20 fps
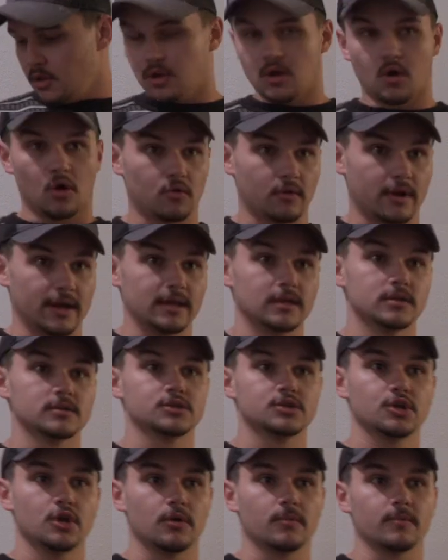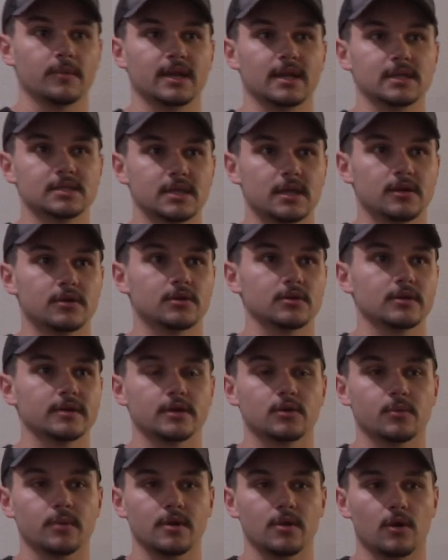All right, so like I said
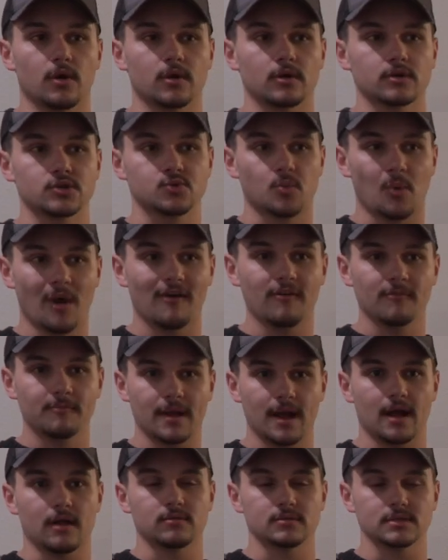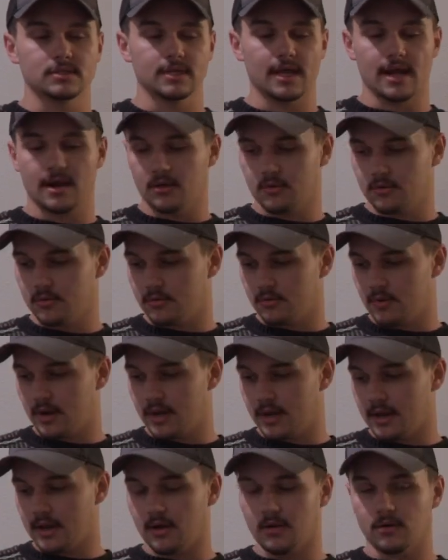earlier, we are 12 pounds down right
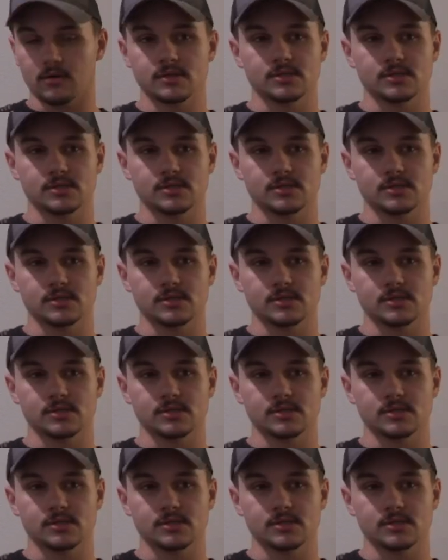now.